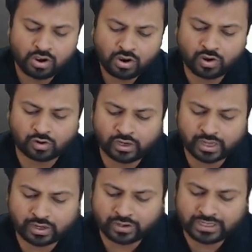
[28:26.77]
or
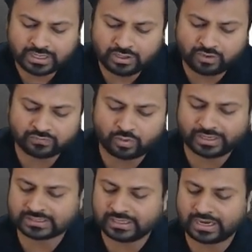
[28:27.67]
order or decree of court,
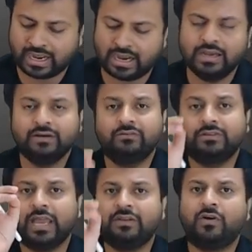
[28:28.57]
etc.
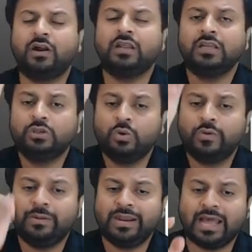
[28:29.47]
Therefore, you
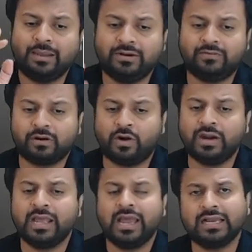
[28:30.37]
will be liable for
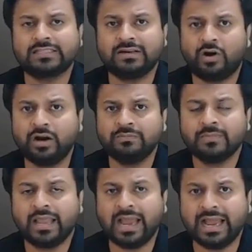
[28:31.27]
what? As a what?
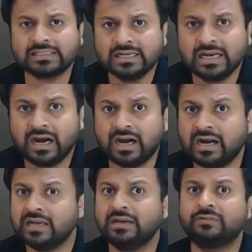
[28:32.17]
As
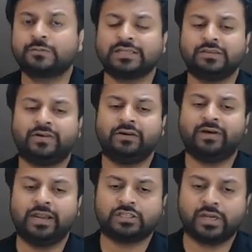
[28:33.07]
a specified
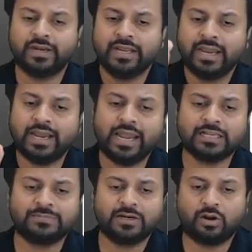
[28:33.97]
violation. And
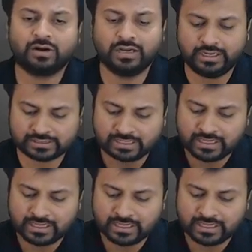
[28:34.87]
last but not least,